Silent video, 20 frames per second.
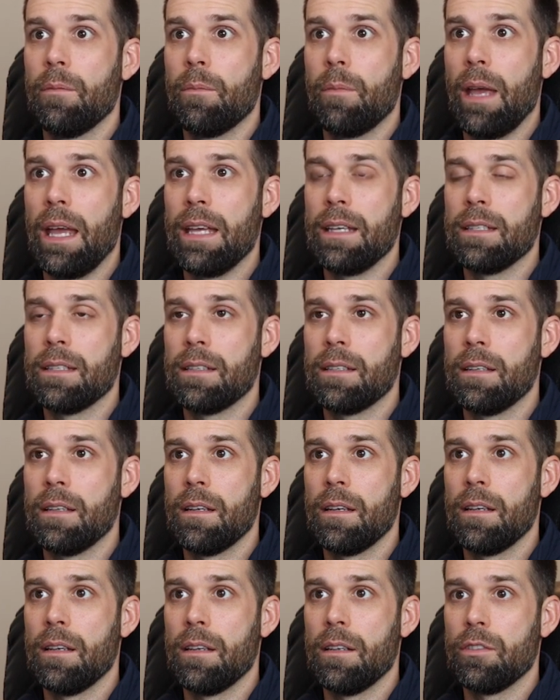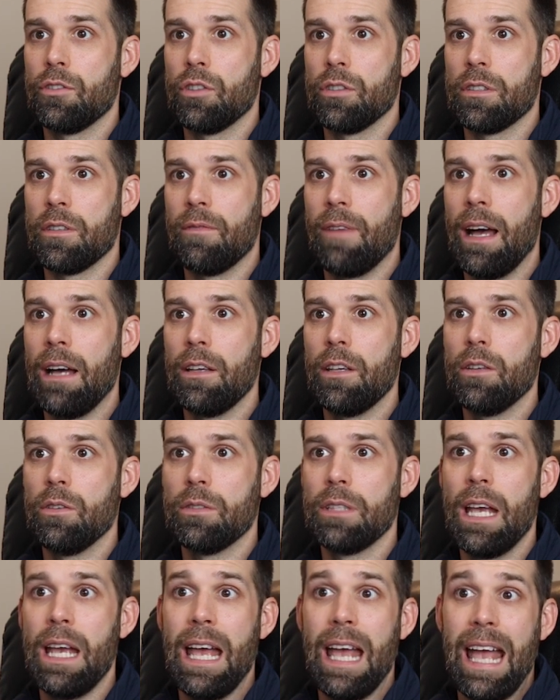paste, just the
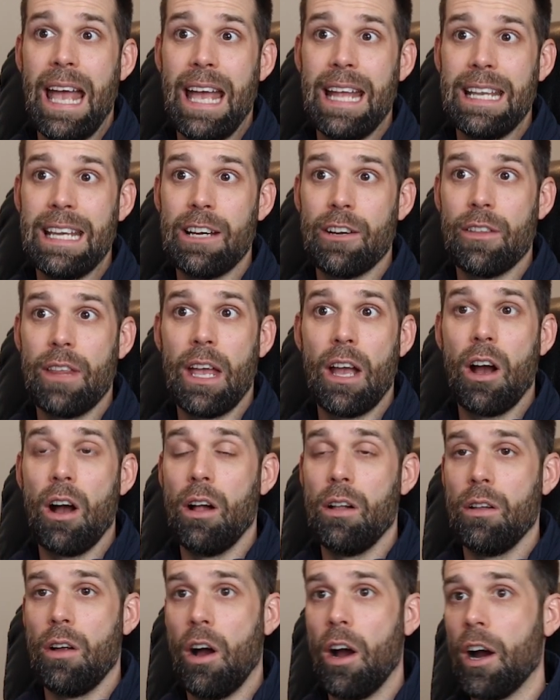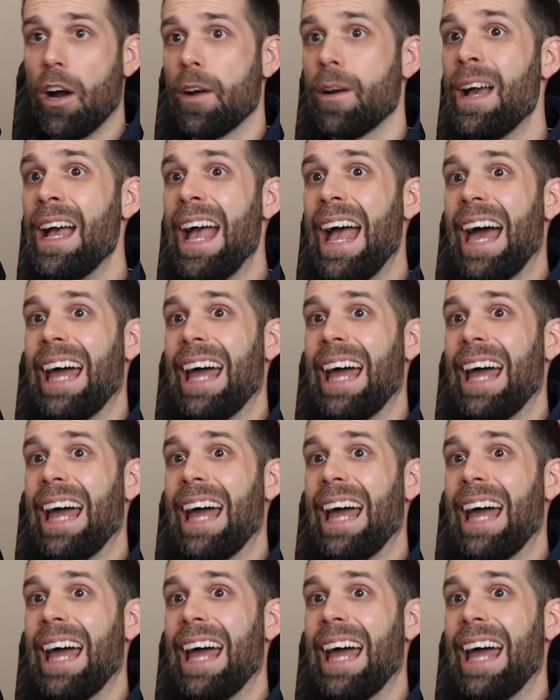values, and here they all are.